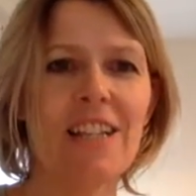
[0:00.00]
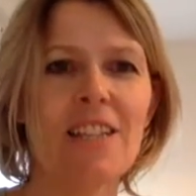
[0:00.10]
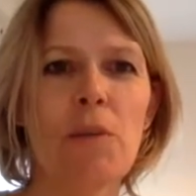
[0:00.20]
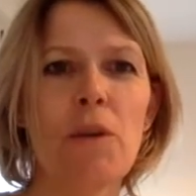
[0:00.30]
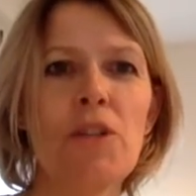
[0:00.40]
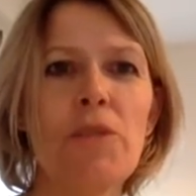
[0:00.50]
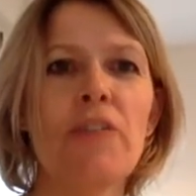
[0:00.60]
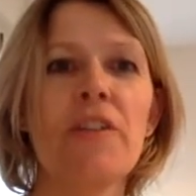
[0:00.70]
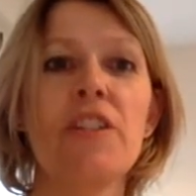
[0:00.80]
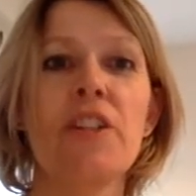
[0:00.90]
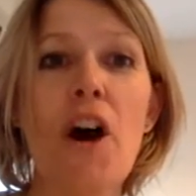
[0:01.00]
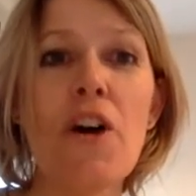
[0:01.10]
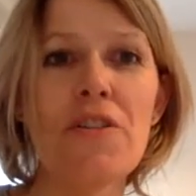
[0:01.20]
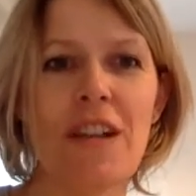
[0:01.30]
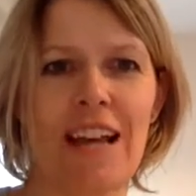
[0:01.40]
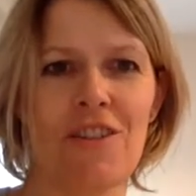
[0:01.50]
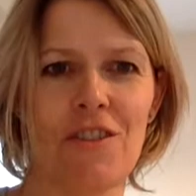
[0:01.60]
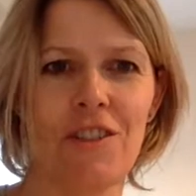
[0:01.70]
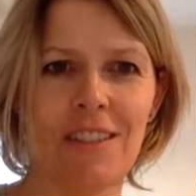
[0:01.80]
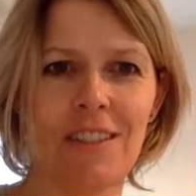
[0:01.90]
So when you increase your own
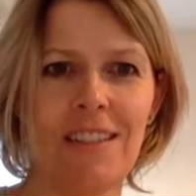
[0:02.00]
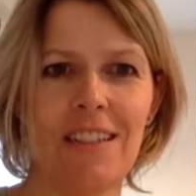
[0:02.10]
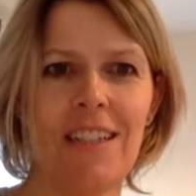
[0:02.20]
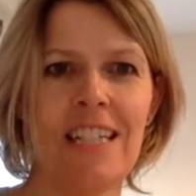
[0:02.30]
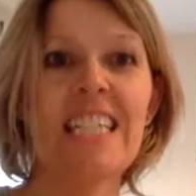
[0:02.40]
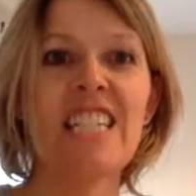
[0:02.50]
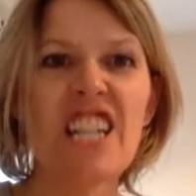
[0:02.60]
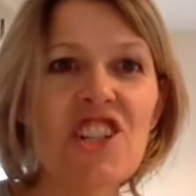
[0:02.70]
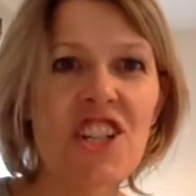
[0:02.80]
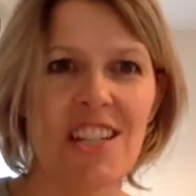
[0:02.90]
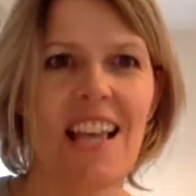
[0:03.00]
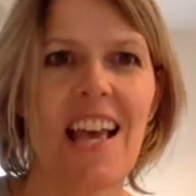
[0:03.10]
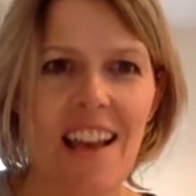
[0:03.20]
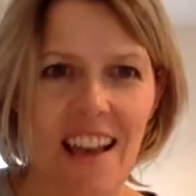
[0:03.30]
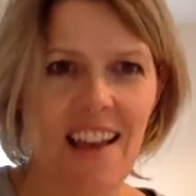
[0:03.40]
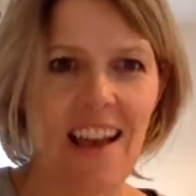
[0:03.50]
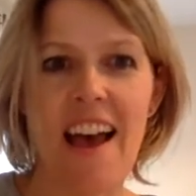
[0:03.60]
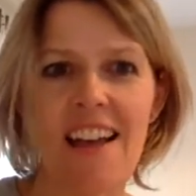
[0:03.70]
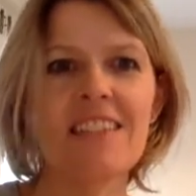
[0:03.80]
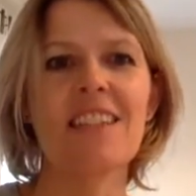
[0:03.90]
natural indigenous
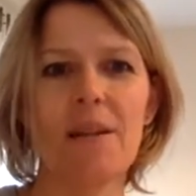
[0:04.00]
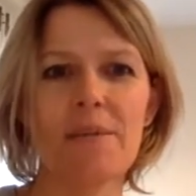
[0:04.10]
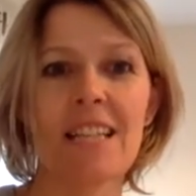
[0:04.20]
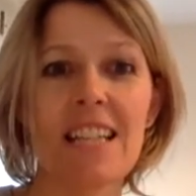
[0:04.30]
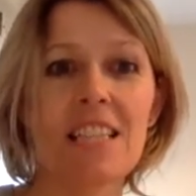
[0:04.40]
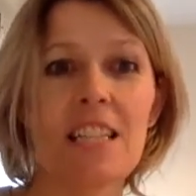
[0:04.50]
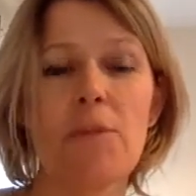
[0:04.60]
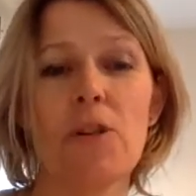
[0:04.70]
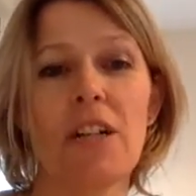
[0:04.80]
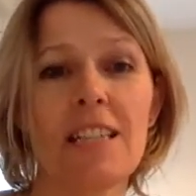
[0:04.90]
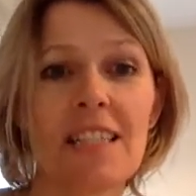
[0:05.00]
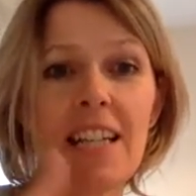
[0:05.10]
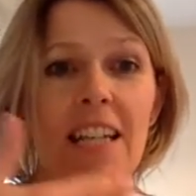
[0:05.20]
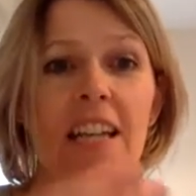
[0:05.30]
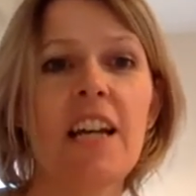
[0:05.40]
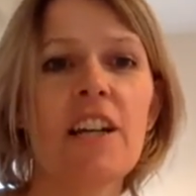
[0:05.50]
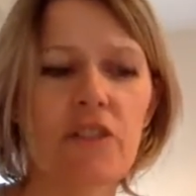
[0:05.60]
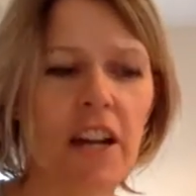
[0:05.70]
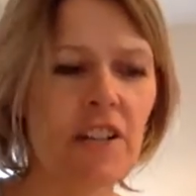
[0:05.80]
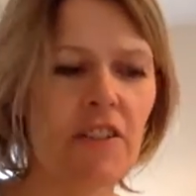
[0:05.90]
enzyme system, you're going to see
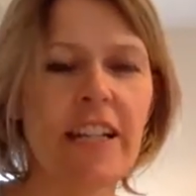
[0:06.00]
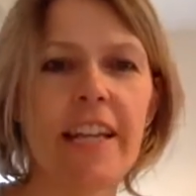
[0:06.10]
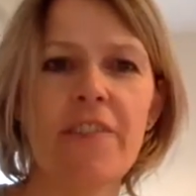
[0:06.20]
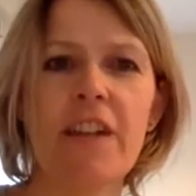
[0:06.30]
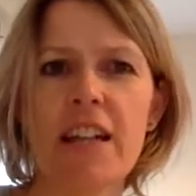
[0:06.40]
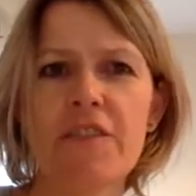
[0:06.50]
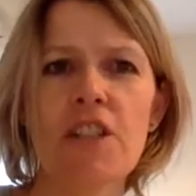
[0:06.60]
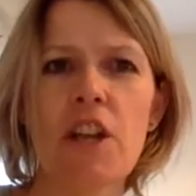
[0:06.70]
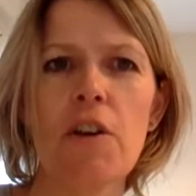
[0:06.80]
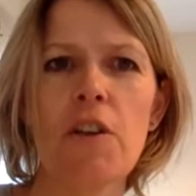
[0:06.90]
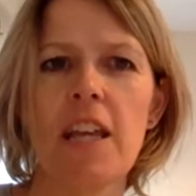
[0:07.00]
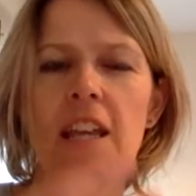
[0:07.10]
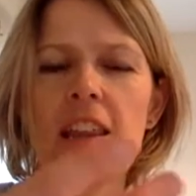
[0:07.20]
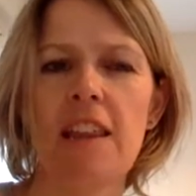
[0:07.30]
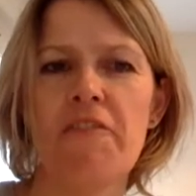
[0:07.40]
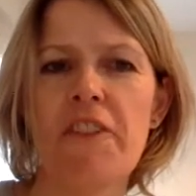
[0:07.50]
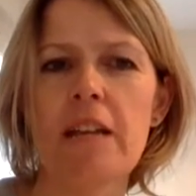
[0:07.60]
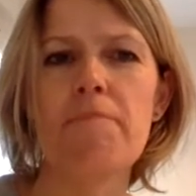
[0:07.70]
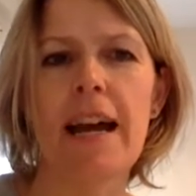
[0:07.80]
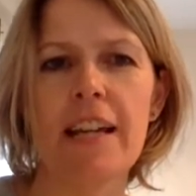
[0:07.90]
greater relief. And I'd love to know the
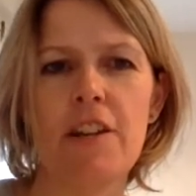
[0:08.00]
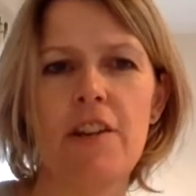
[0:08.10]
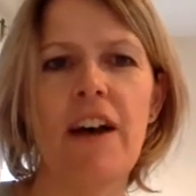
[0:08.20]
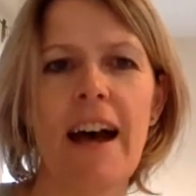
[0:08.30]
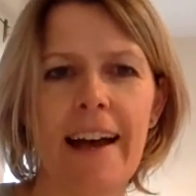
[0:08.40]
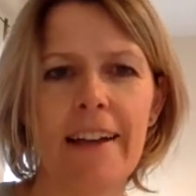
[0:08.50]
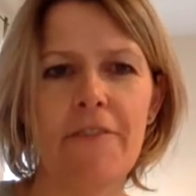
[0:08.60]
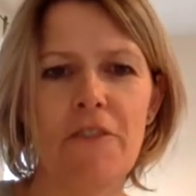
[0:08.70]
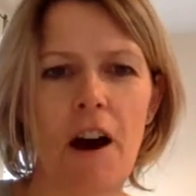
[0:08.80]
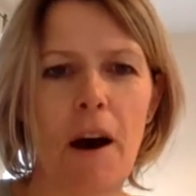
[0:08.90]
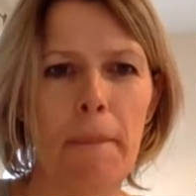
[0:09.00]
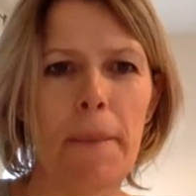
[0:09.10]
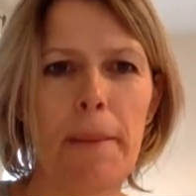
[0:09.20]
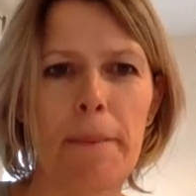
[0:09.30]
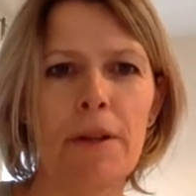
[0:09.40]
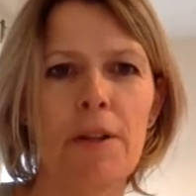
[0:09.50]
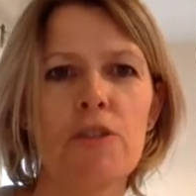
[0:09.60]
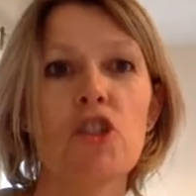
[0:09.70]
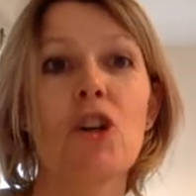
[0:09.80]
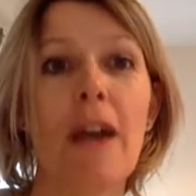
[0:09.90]
feedback you've had from people who
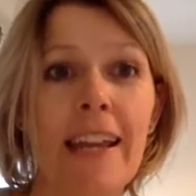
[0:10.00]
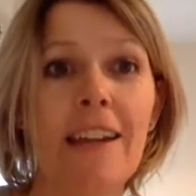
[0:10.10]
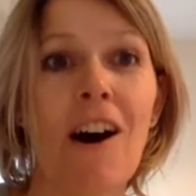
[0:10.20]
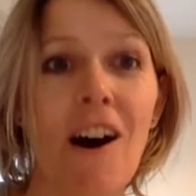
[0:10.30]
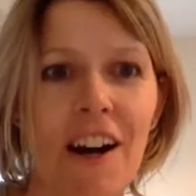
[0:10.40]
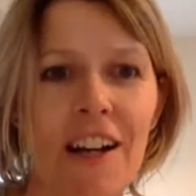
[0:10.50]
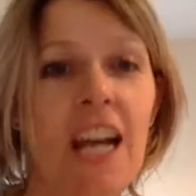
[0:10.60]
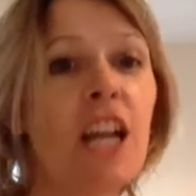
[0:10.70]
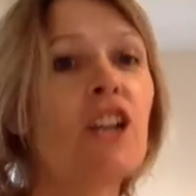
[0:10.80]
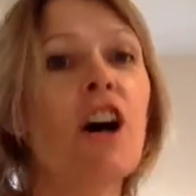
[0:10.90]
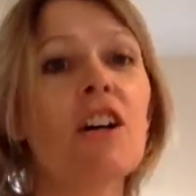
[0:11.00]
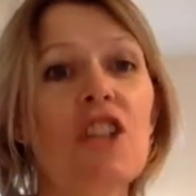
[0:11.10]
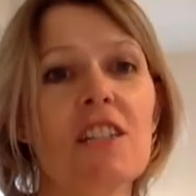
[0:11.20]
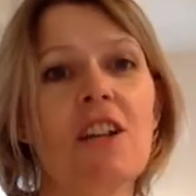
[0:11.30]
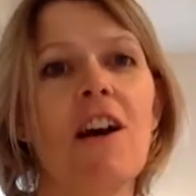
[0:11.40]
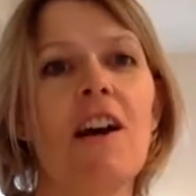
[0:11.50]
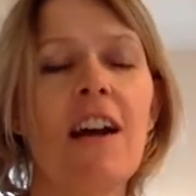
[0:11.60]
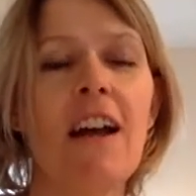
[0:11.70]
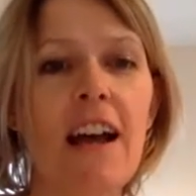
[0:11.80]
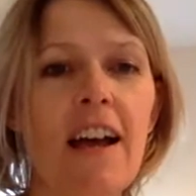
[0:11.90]
train hard, not just our
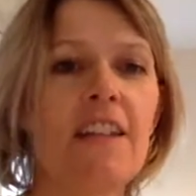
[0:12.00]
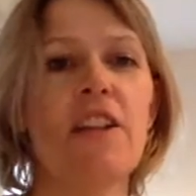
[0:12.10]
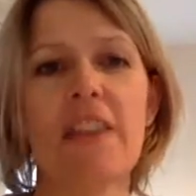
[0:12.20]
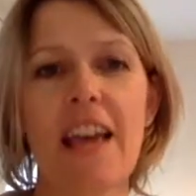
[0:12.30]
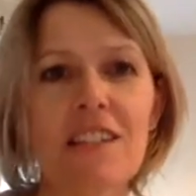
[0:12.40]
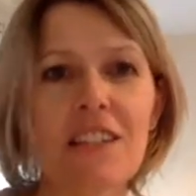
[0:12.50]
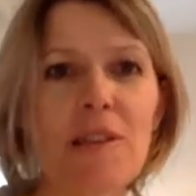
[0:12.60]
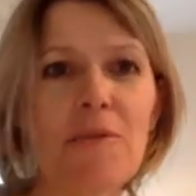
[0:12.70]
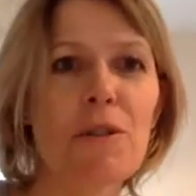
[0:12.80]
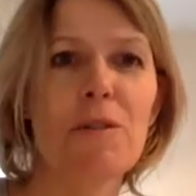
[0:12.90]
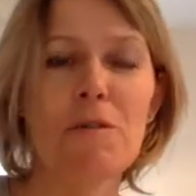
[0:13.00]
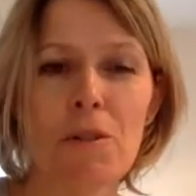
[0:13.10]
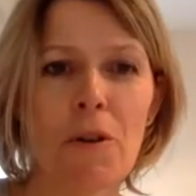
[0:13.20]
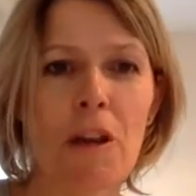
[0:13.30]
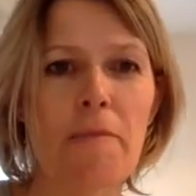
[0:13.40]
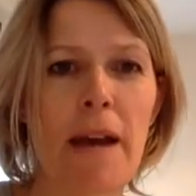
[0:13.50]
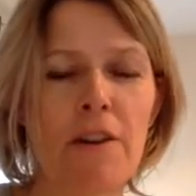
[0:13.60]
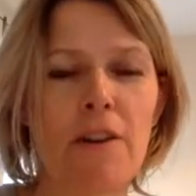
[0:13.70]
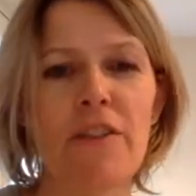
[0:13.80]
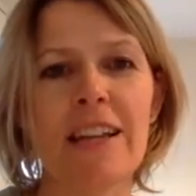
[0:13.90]
the elderly we're talking about
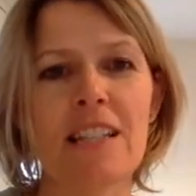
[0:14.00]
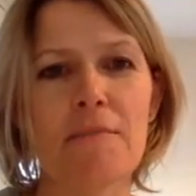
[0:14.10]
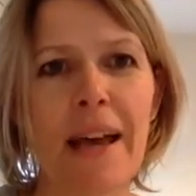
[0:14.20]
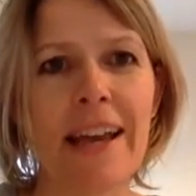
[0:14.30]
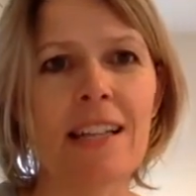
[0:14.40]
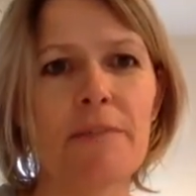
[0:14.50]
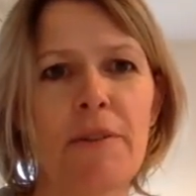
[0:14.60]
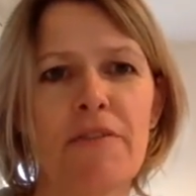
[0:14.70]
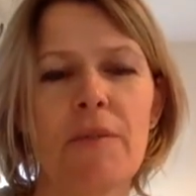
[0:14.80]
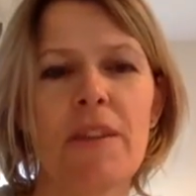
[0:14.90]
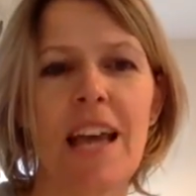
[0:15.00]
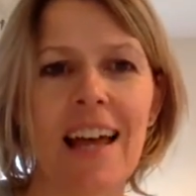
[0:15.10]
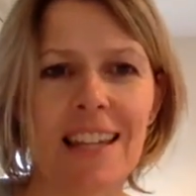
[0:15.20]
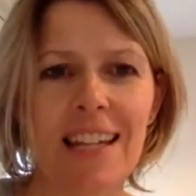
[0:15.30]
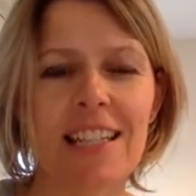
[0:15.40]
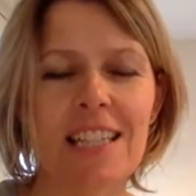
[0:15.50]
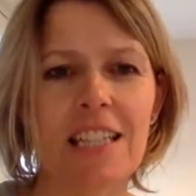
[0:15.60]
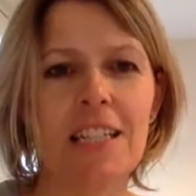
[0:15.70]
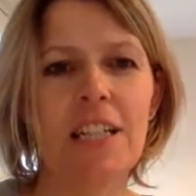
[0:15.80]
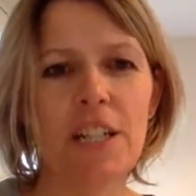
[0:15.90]
who have aches and pains, but from the athletes
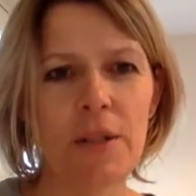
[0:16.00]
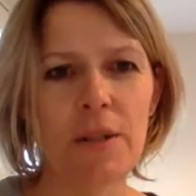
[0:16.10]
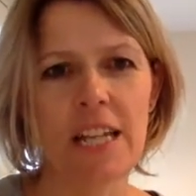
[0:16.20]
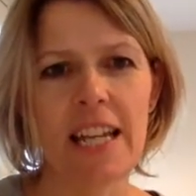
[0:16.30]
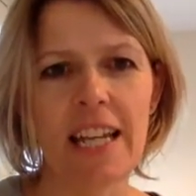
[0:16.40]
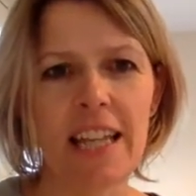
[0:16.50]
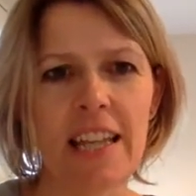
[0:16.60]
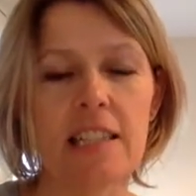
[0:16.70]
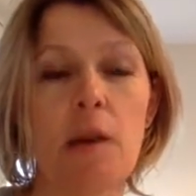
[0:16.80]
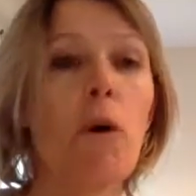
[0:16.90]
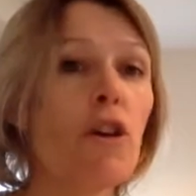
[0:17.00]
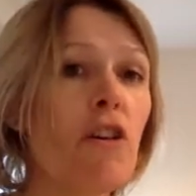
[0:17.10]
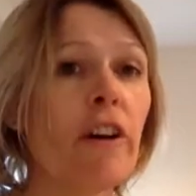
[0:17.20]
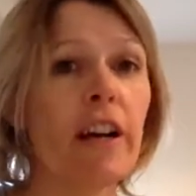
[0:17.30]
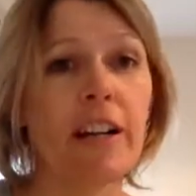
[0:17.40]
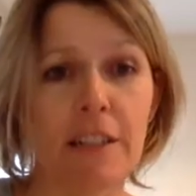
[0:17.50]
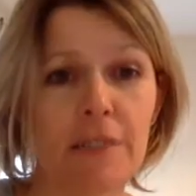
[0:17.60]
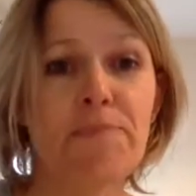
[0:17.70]
who are taking this, and what you've heard.